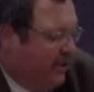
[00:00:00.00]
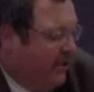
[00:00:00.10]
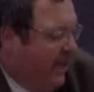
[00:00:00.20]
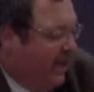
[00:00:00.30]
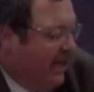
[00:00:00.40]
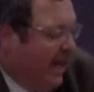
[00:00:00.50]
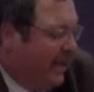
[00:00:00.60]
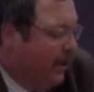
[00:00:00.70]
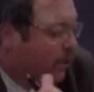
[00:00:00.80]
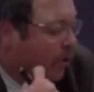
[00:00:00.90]
state of
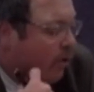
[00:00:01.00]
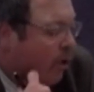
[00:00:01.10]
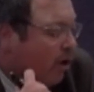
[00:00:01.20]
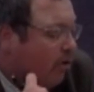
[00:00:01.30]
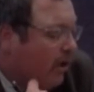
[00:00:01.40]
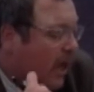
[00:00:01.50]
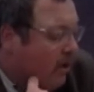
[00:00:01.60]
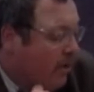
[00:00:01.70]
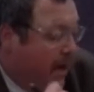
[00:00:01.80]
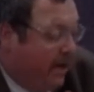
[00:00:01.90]
Connecticut will no longer allow
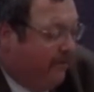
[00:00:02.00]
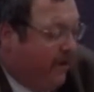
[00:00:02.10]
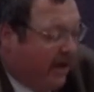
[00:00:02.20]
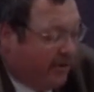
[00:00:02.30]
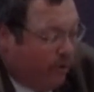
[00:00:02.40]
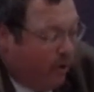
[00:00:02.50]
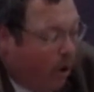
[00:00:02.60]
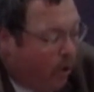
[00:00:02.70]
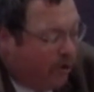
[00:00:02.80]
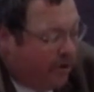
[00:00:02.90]
the manufacture and
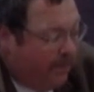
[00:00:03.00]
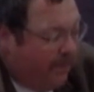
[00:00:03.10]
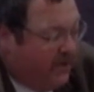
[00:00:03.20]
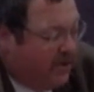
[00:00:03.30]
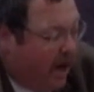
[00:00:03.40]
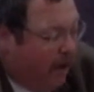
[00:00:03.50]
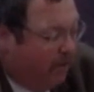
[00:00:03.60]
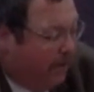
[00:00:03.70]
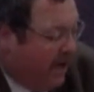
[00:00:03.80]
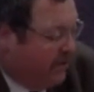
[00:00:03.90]
ownership of these higher
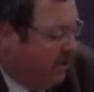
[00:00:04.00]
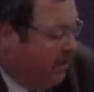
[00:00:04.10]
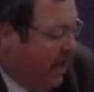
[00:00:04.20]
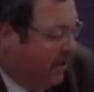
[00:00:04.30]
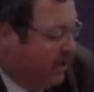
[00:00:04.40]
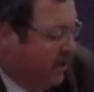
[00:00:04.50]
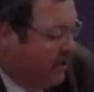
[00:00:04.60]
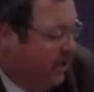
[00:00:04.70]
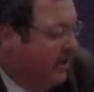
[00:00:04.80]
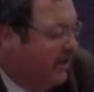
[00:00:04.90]
capacity
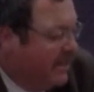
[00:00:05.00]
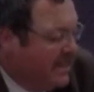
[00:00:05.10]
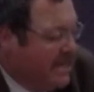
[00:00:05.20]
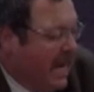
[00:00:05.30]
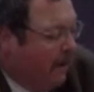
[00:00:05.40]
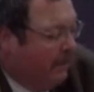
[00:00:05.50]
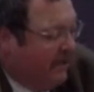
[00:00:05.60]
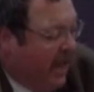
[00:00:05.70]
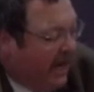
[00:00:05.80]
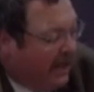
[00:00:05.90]
magazines does not
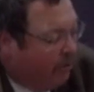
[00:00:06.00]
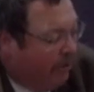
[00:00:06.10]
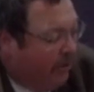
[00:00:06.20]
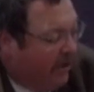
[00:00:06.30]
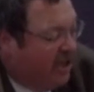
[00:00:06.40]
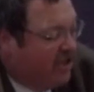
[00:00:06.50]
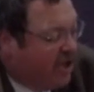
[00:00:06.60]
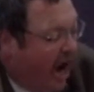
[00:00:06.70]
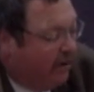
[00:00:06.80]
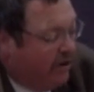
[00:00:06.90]
mean that any criminal that
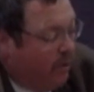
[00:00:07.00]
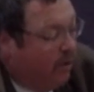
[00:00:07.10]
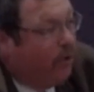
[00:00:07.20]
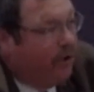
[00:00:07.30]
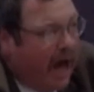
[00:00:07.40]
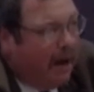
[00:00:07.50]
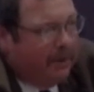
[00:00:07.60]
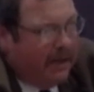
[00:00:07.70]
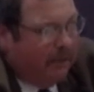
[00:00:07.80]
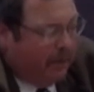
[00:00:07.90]
desires one will not
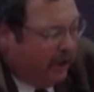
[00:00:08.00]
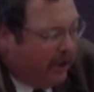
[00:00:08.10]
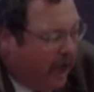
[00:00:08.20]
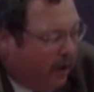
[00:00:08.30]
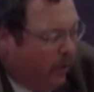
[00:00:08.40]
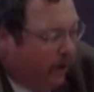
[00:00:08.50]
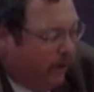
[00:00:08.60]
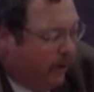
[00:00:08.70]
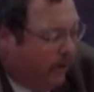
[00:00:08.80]
be able to get one.